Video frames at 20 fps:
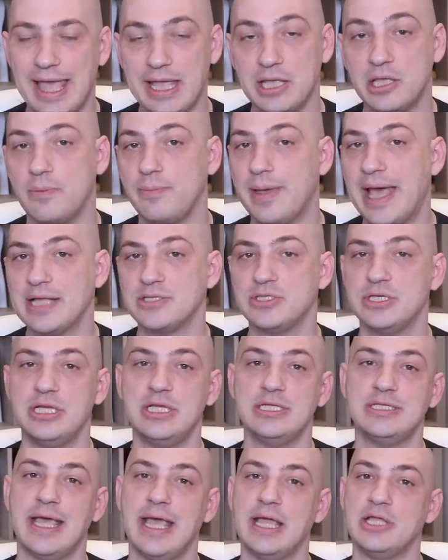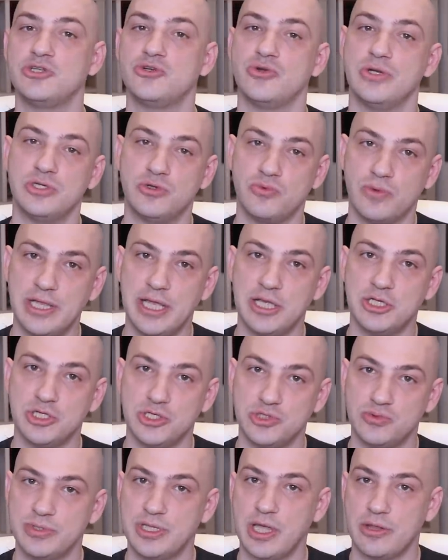and capacity to enter into
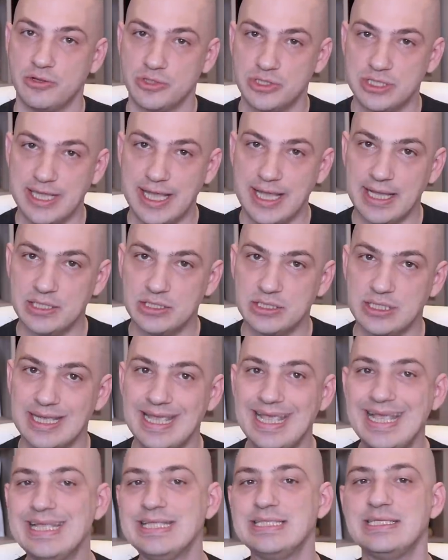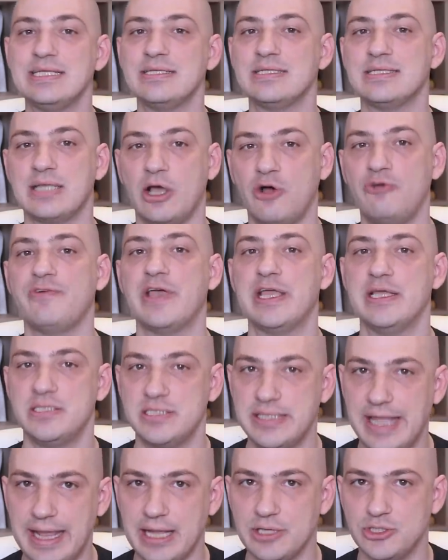relations with other states is itself a
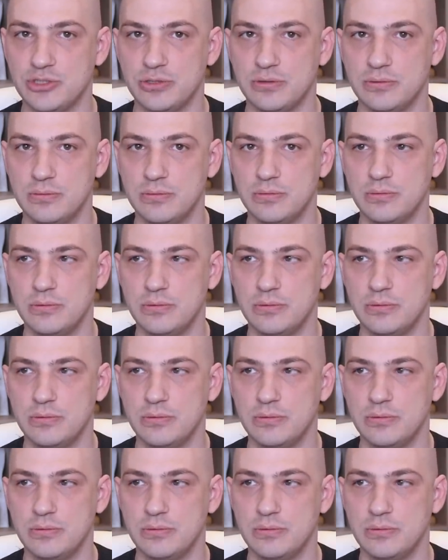state,